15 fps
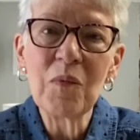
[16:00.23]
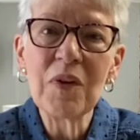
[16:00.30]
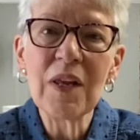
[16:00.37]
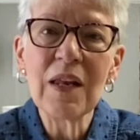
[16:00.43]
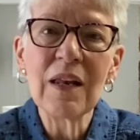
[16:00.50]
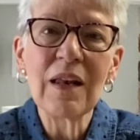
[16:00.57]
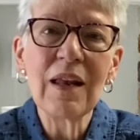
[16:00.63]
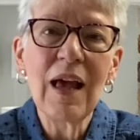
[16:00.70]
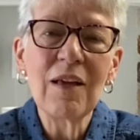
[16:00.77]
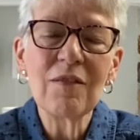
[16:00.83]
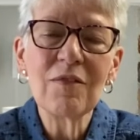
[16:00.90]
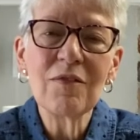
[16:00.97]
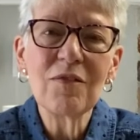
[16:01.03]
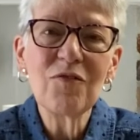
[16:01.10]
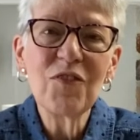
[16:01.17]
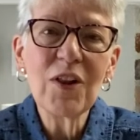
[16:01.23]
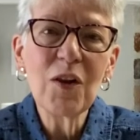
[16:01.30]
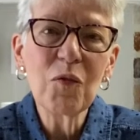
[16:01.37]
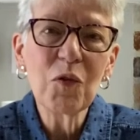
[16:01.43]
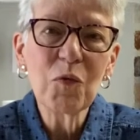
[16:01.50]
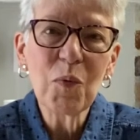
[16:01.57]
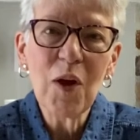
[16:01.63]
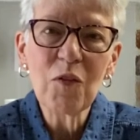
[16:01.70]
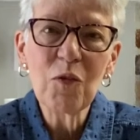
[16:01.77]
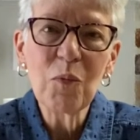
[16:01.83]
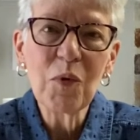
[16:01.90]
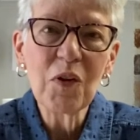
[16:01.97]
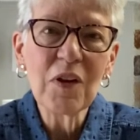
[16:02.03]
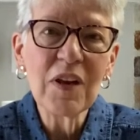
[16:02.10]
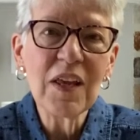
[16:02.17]
and I feel a
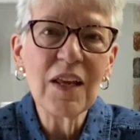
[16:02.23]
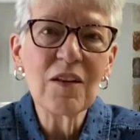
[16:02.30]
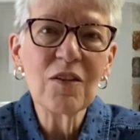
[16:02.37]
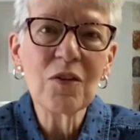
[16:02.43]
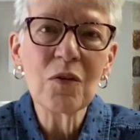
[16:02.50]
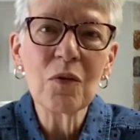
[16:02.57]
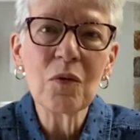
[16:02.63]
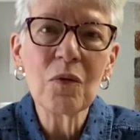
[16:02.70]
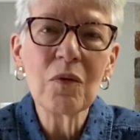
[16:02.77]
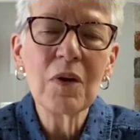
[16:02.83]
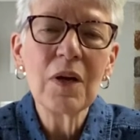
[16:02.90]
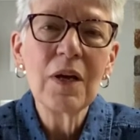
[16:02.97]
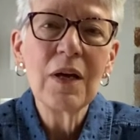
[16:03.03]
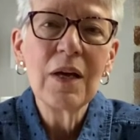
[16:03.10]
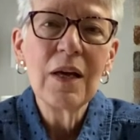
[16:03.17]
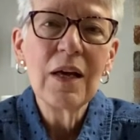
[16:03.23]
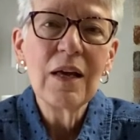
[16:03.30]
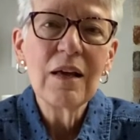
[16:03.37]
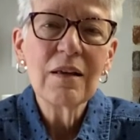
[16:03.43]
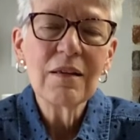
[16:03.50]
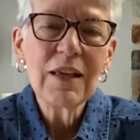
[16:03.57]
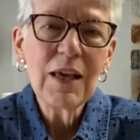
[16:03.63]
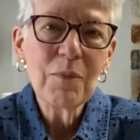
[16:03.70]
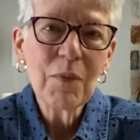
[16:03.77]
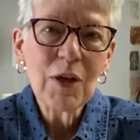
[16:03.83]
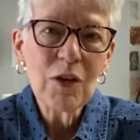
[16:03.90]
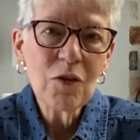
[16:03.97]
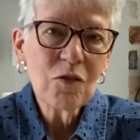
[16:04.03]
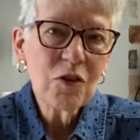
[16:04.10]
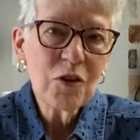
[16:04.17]
responsibility to keep my
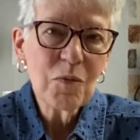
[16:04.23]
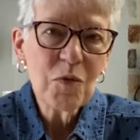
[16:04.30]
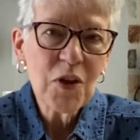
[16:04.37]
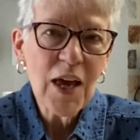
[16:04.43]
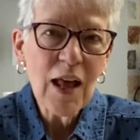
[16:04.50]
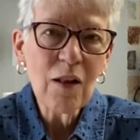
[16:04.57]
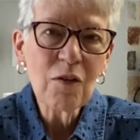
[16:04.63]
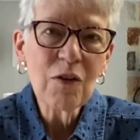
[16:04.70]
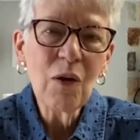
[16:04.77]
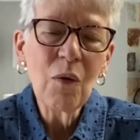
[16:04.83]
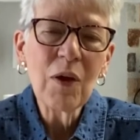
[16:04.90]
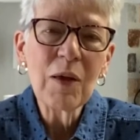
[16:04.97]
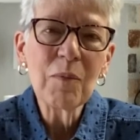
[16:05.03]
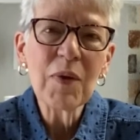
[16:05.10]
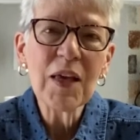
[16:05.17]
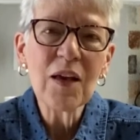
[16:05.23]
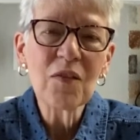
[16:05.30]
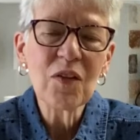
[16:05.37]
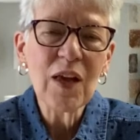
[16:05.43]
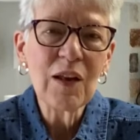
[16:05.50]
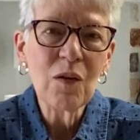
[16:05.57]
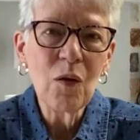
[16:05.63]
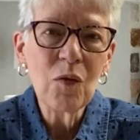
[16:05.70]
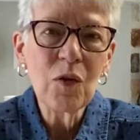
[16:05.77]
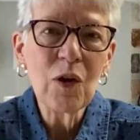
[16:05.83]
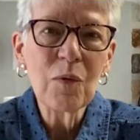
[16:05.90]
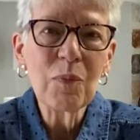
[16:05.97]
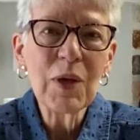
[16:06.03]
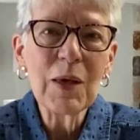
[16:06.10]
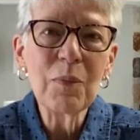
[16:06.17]
YouTube channel going because I know there are
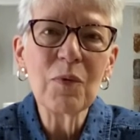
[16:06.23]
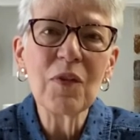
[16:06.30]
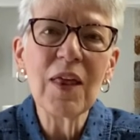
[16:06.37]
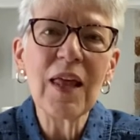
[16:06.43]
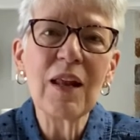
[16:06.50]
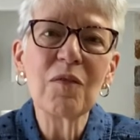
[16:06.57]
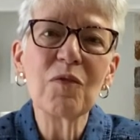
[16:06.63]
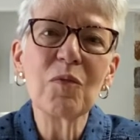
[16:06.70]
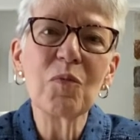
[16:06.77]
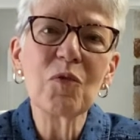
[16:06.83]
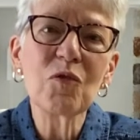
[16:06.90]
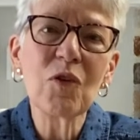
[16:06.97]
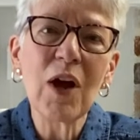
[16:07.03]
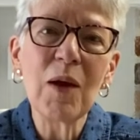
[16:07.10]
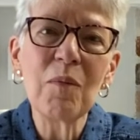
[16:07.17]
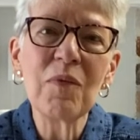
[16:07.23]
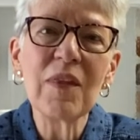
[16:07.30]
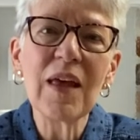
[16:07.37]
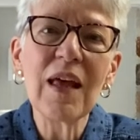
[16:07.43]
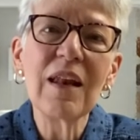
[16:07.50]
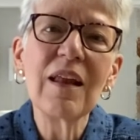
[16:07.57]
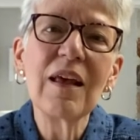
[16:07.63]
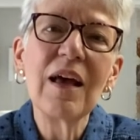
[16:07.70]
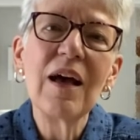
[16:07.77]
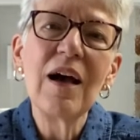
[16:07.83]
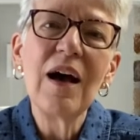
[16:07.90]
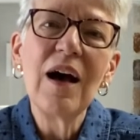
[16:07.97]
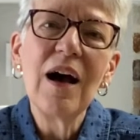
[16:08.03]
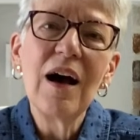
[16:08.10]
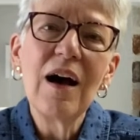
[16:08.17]
people that have subscribed that,
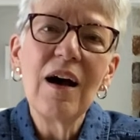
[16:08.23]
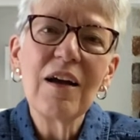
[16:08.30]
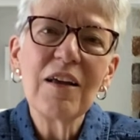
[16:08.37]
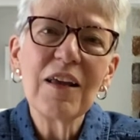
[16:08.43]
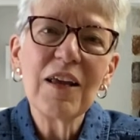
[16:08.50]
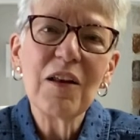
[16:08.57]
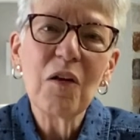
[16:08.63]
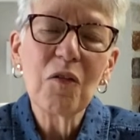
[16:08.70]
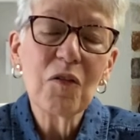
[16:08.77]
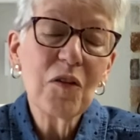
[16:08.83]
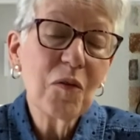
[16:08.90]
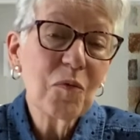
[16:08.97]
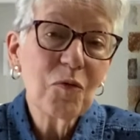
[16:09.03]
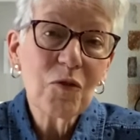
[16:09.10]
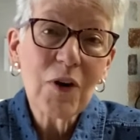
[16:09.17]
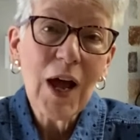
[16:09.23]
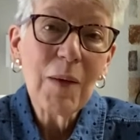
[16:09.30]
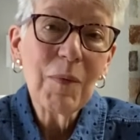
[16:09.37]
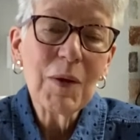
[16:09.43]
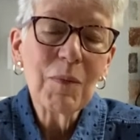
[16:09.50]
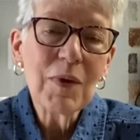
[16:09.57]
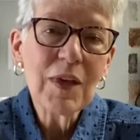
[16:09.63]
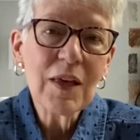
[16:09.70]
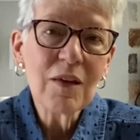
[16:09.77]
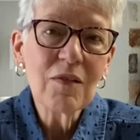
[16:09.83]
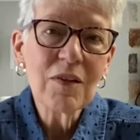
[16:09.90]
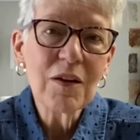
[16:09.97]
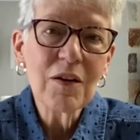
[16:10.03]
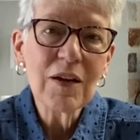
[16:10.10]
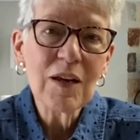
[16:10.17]
you know, they're subscribing because
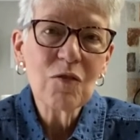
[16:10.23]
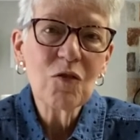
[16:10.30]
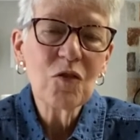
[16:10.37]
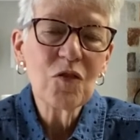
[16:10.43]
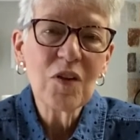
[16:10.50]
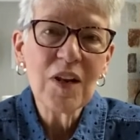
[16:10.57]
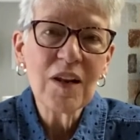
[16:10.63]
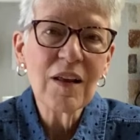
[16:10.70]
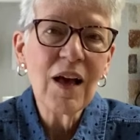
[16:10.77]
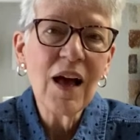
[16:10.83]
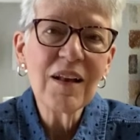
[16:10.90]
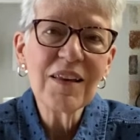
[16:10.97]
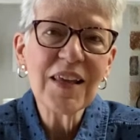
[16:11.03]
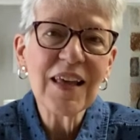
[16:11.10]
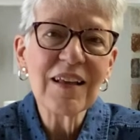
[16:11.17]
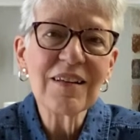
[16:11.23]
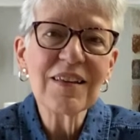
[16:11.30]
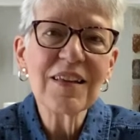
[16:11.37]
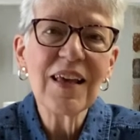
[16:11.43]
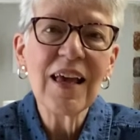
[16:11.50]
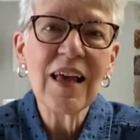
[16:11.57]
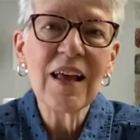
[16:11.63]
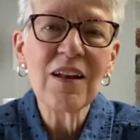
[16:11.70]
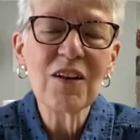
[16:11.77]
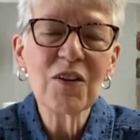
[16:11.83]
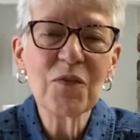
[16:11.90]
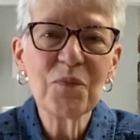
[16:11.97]
they're interested in content, and